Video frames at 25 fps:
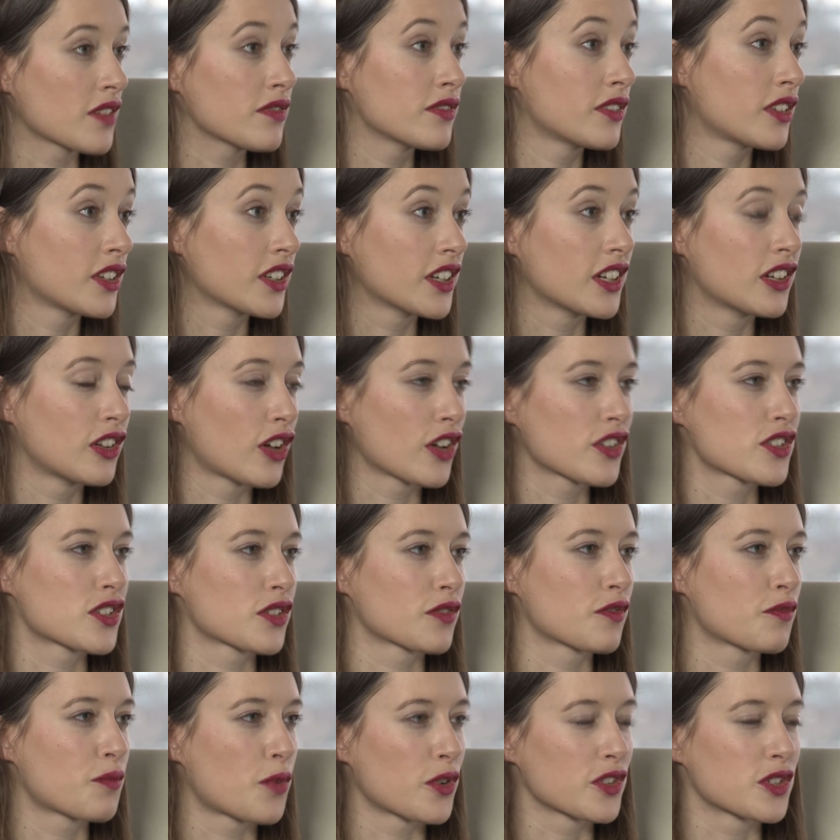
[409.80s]
are definitely
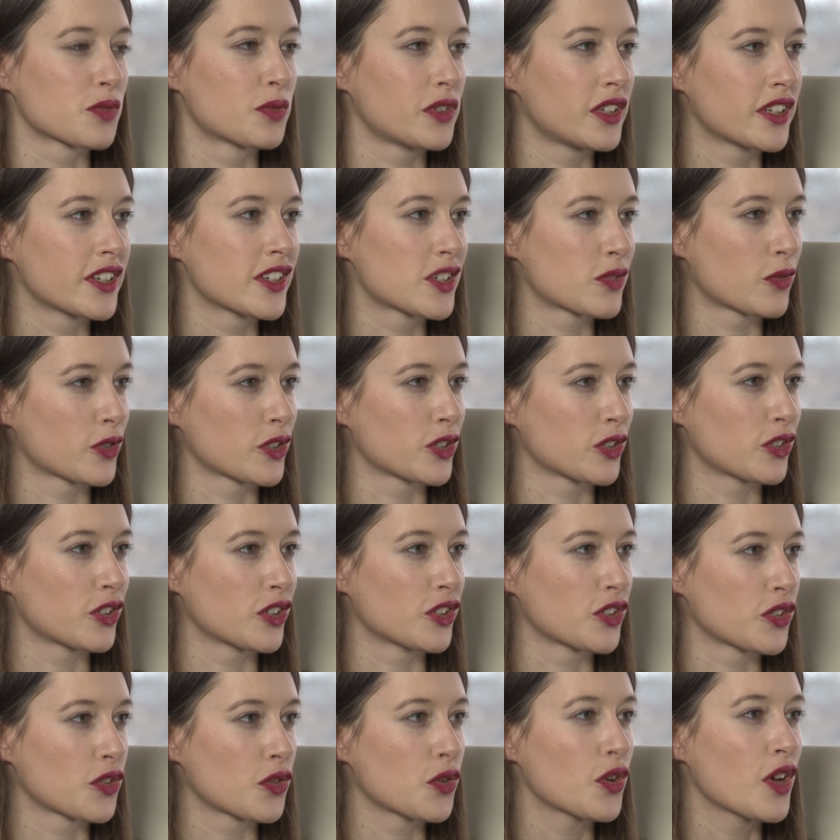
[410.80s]
lots of possibilities what you
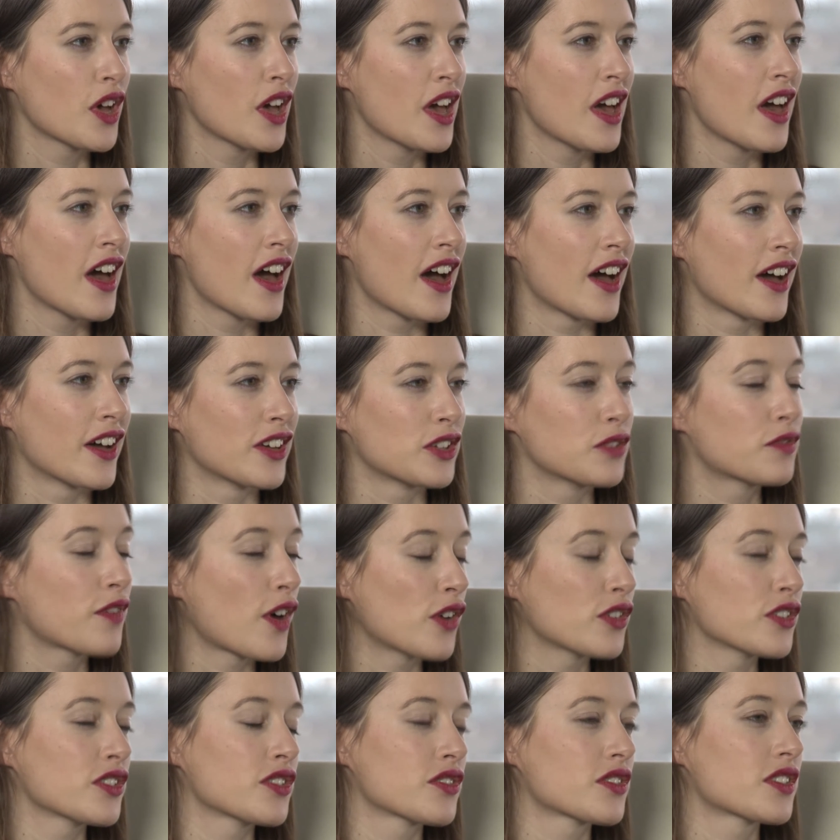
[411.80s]
can do. You
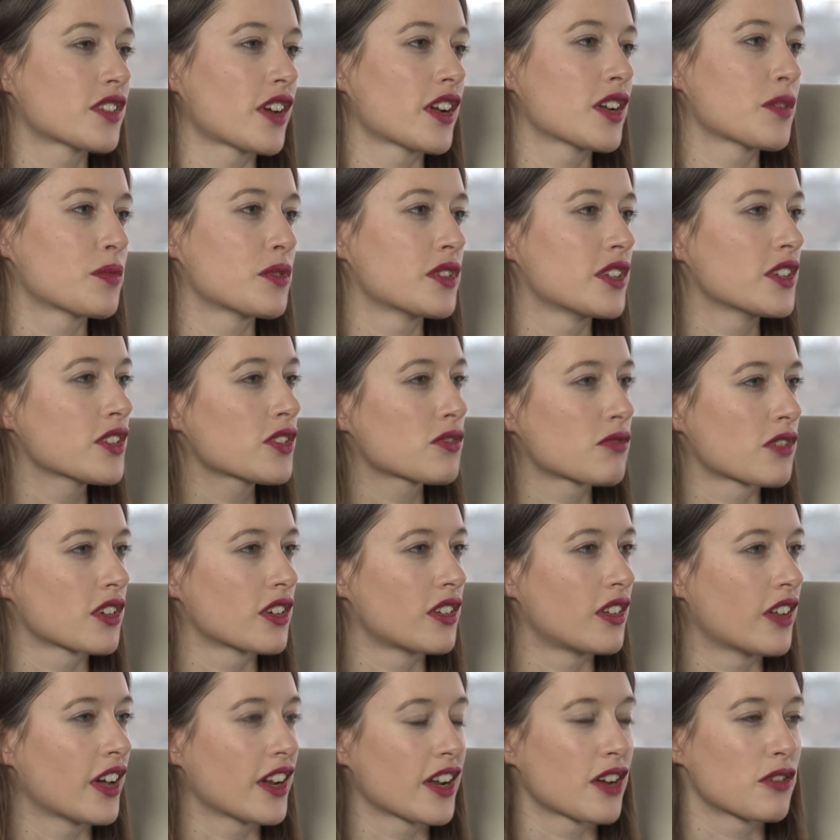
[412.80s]
founded your startup in
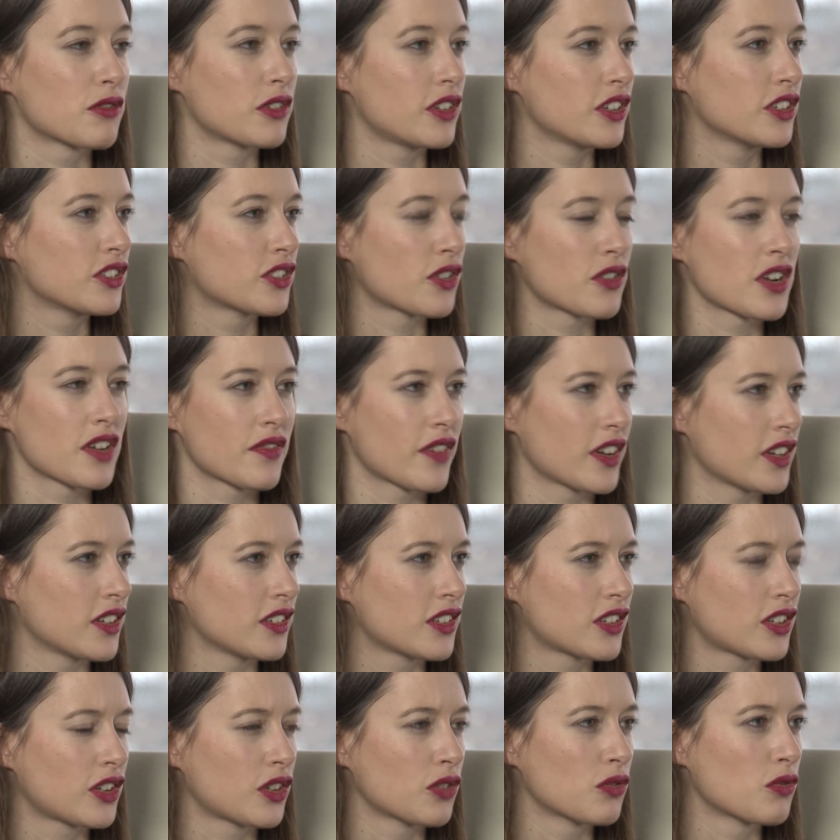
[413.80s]
Israel, and I really don't have
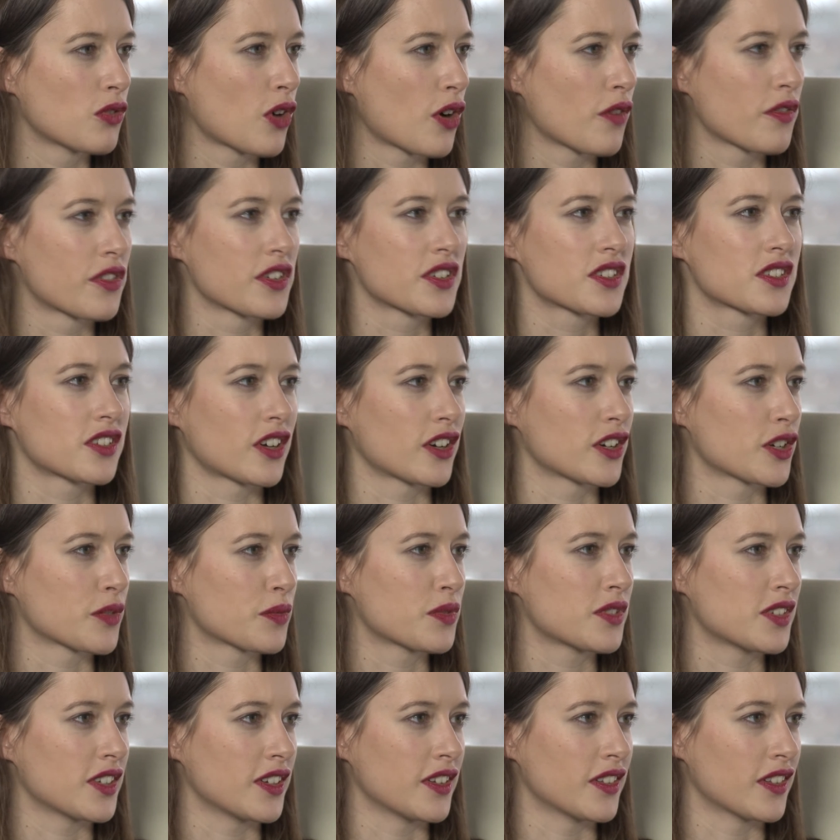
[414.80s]
any clue of the
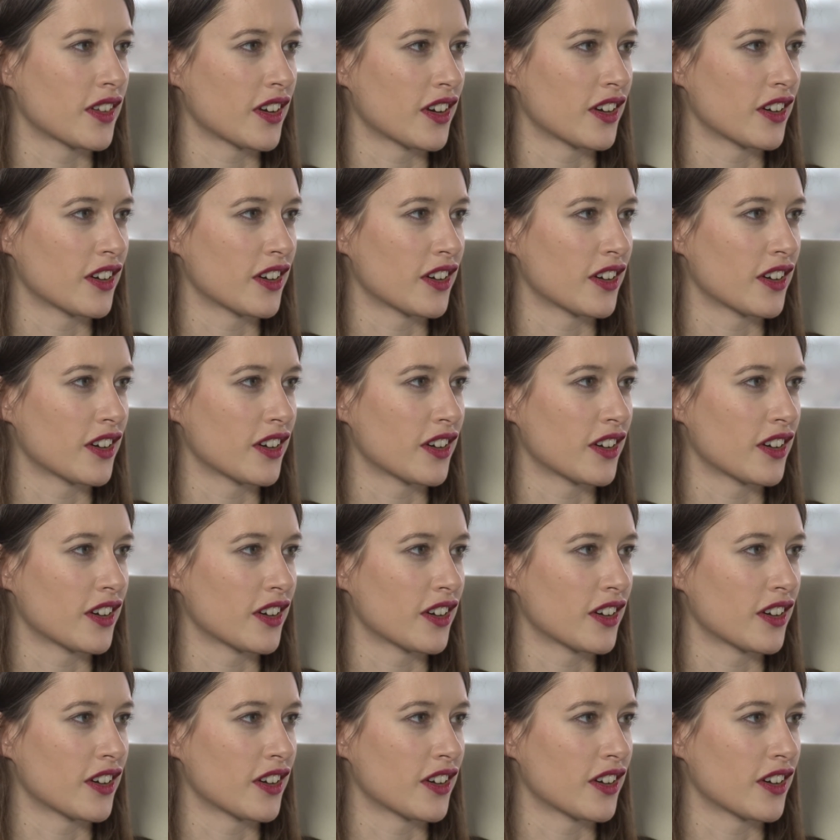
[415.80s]
startup scene